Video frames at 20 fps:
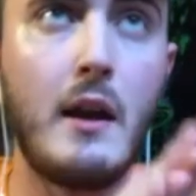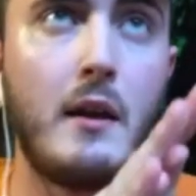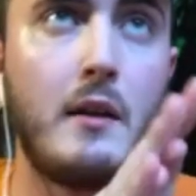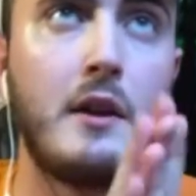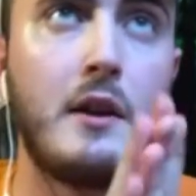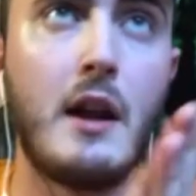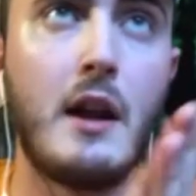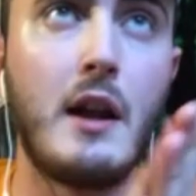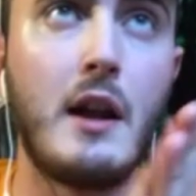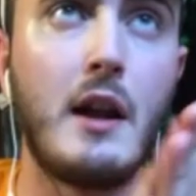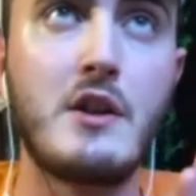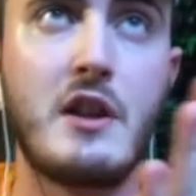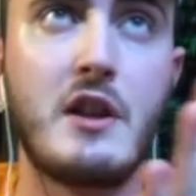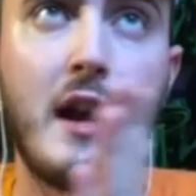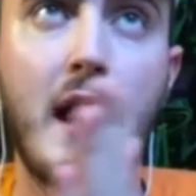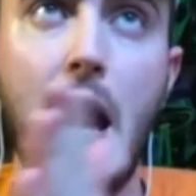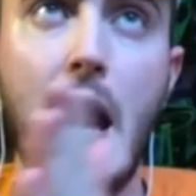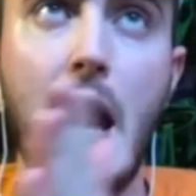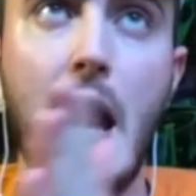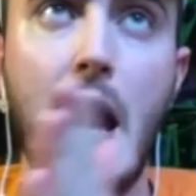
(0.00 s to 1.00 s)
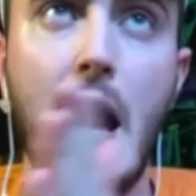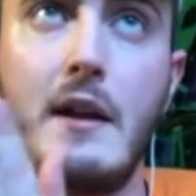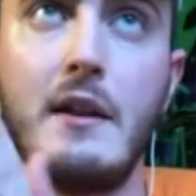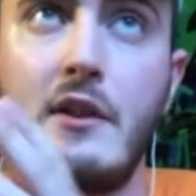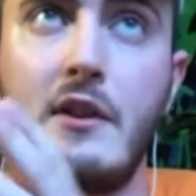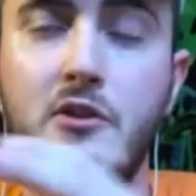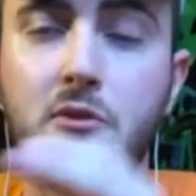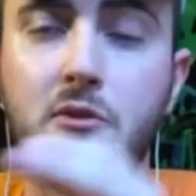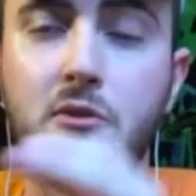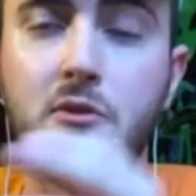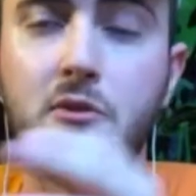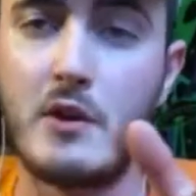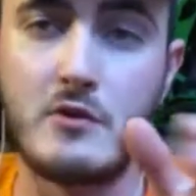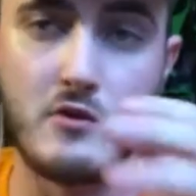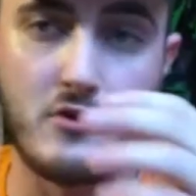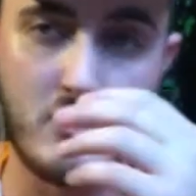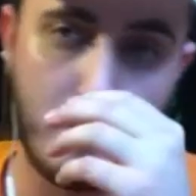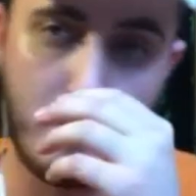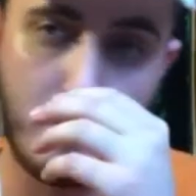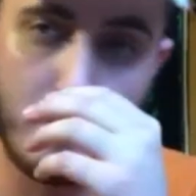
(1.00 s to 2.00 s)
And then I just kind of added like some
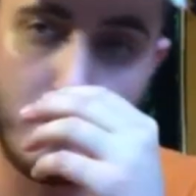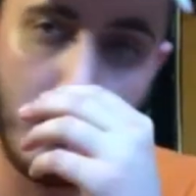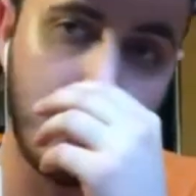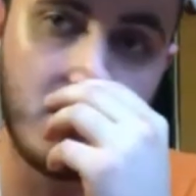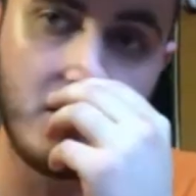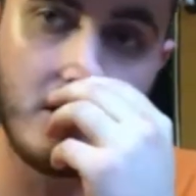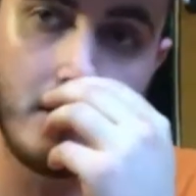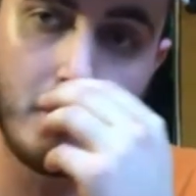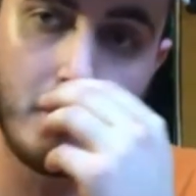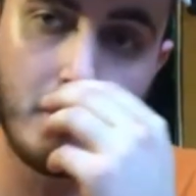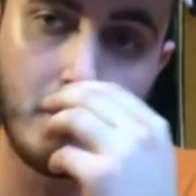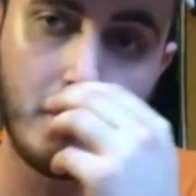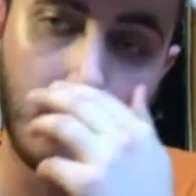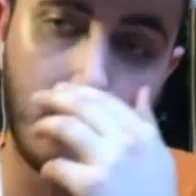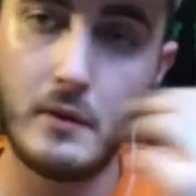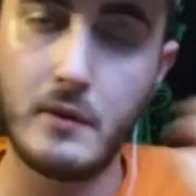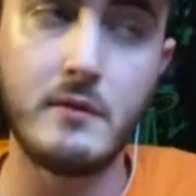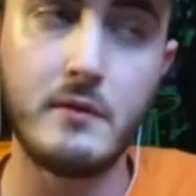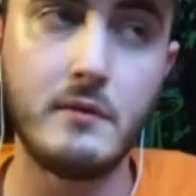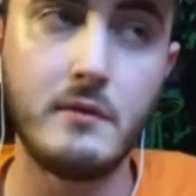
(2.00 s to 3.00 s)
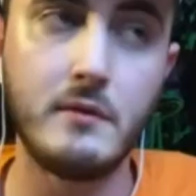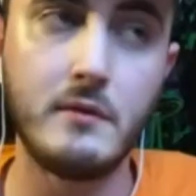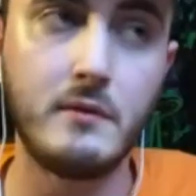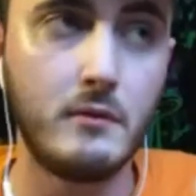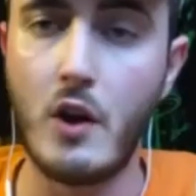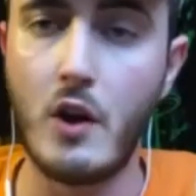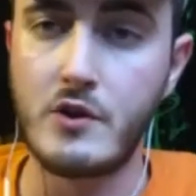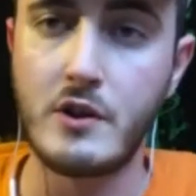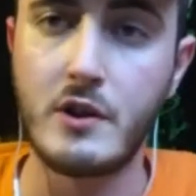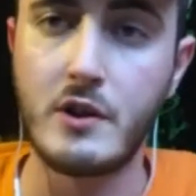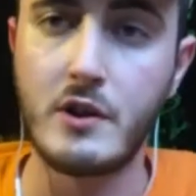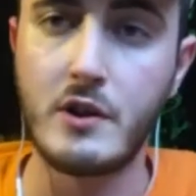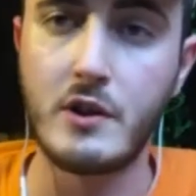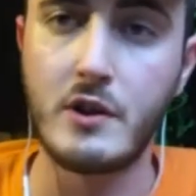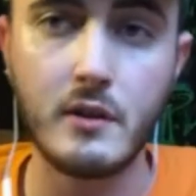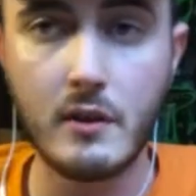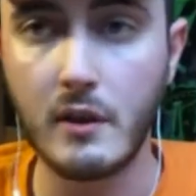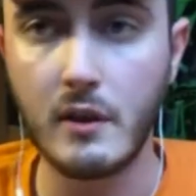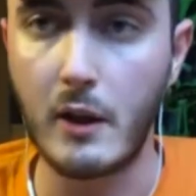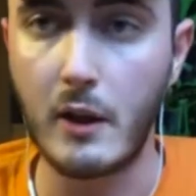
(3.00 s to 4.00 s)
extra spice to them, like on
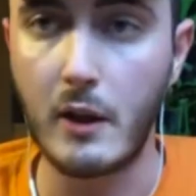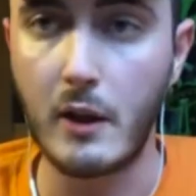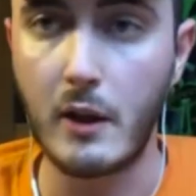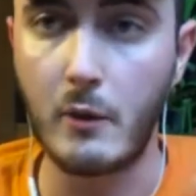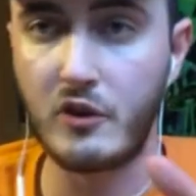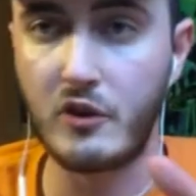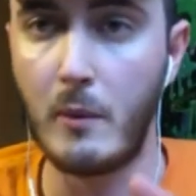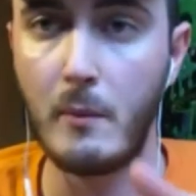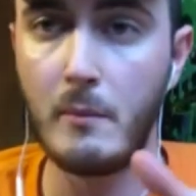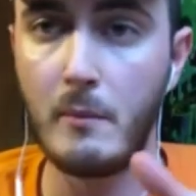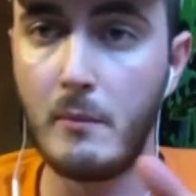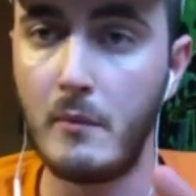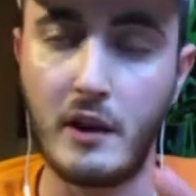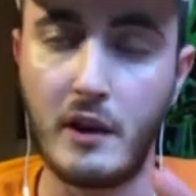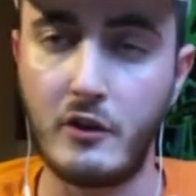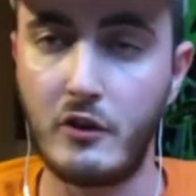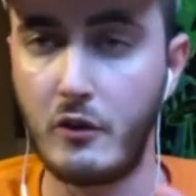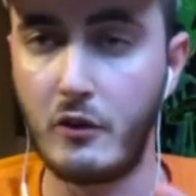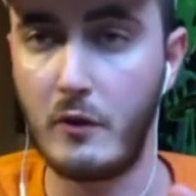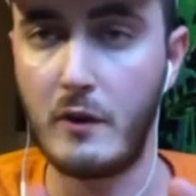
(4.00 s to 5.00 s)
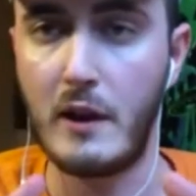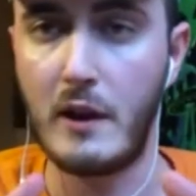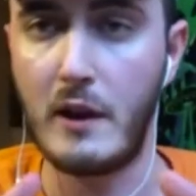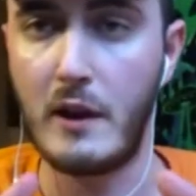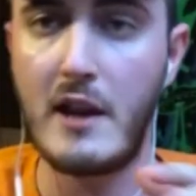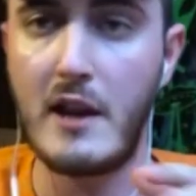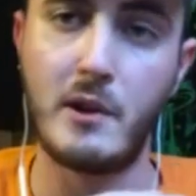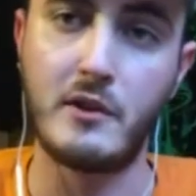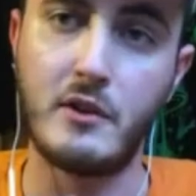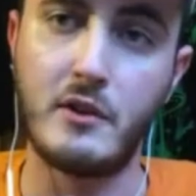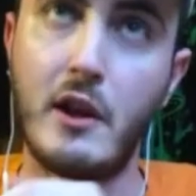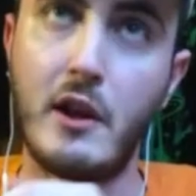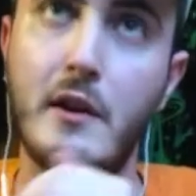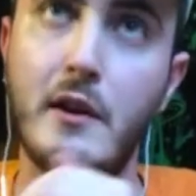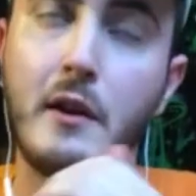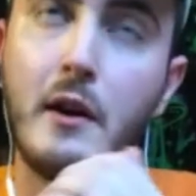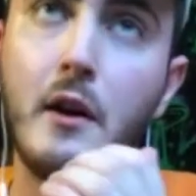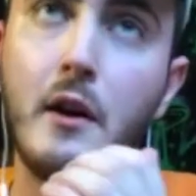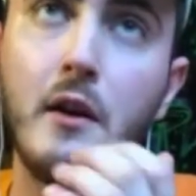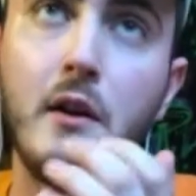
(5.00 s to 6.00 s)
Logic, like with some like certain aspects,
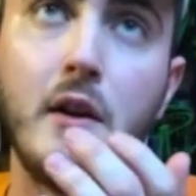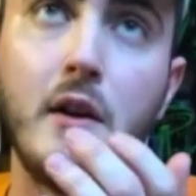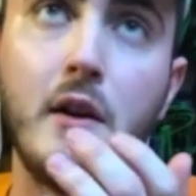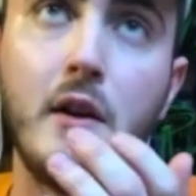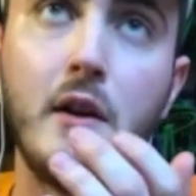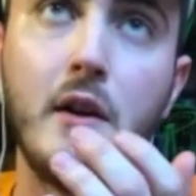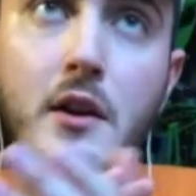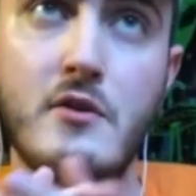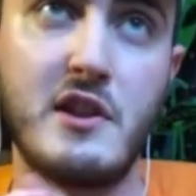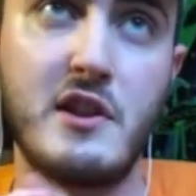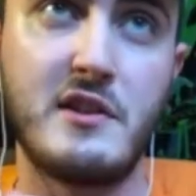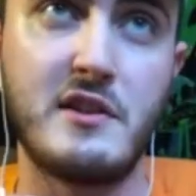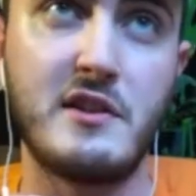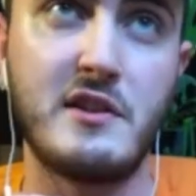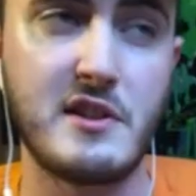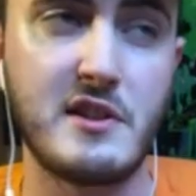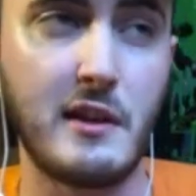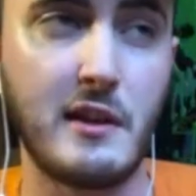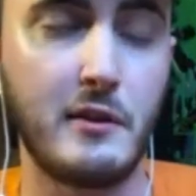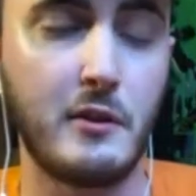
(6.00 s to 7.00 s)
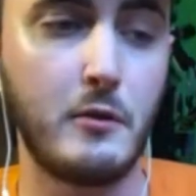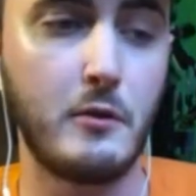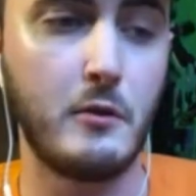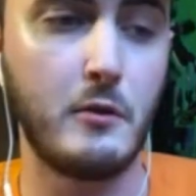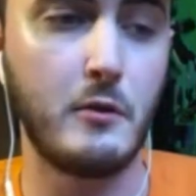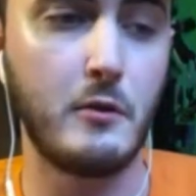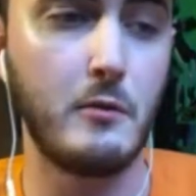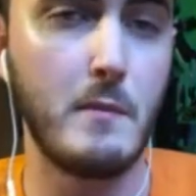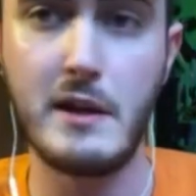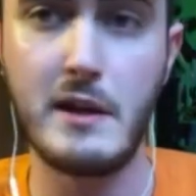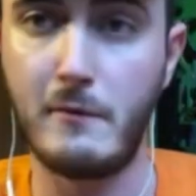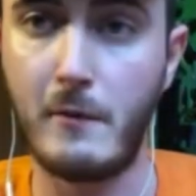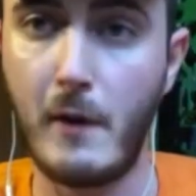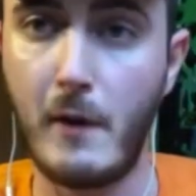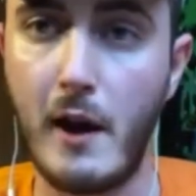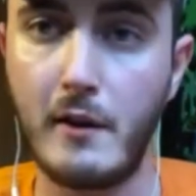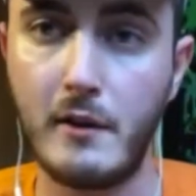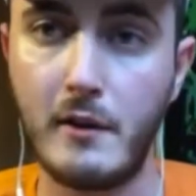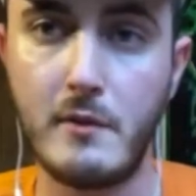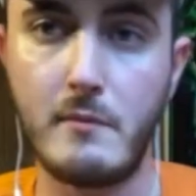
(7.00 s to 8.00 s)
like there's like this like little MIDI
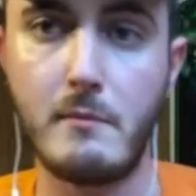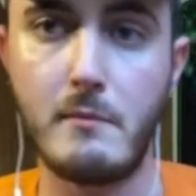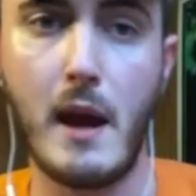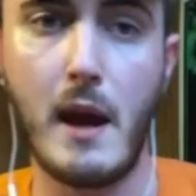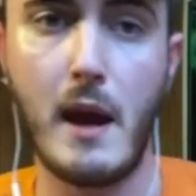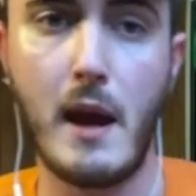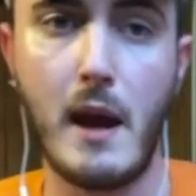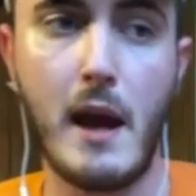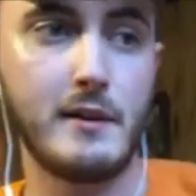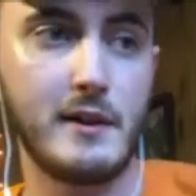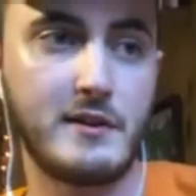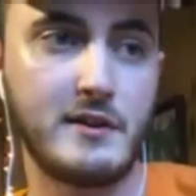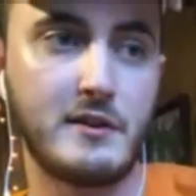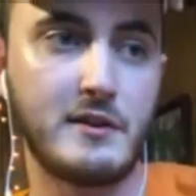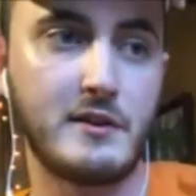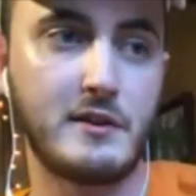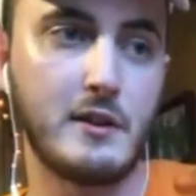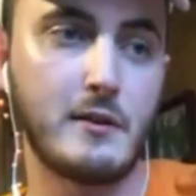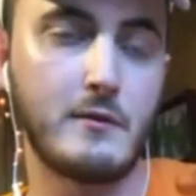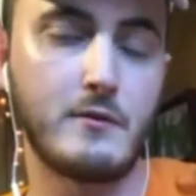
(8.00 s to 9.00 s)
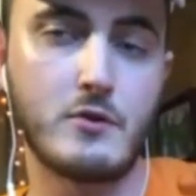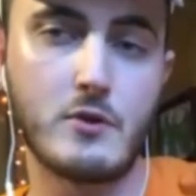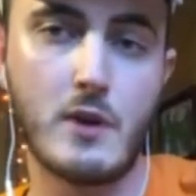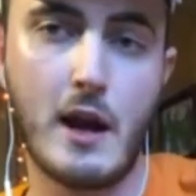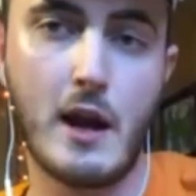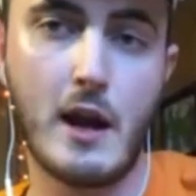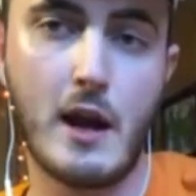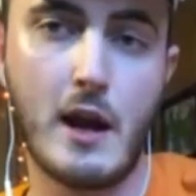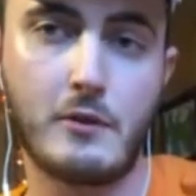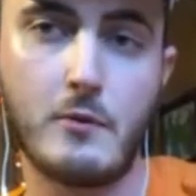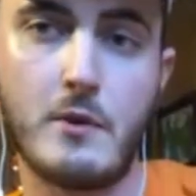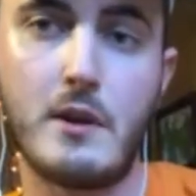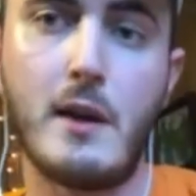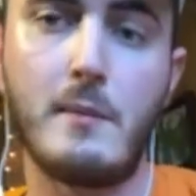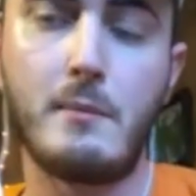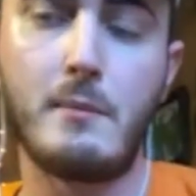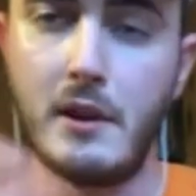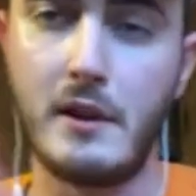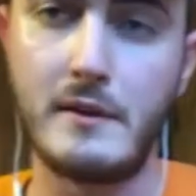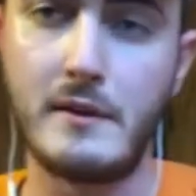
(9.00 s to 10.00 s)
violin ballad that's at the end of track
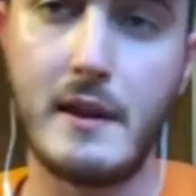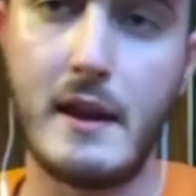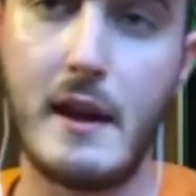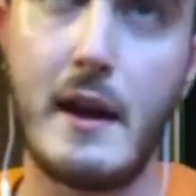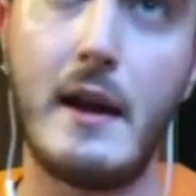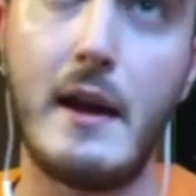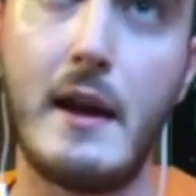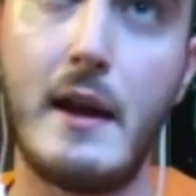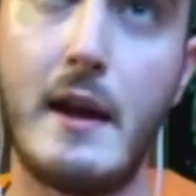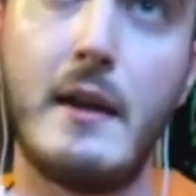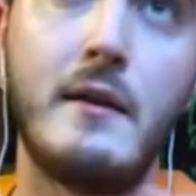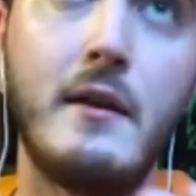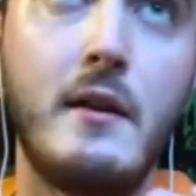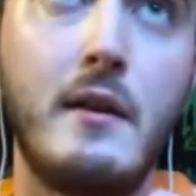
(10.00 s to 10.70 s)
3. I played that.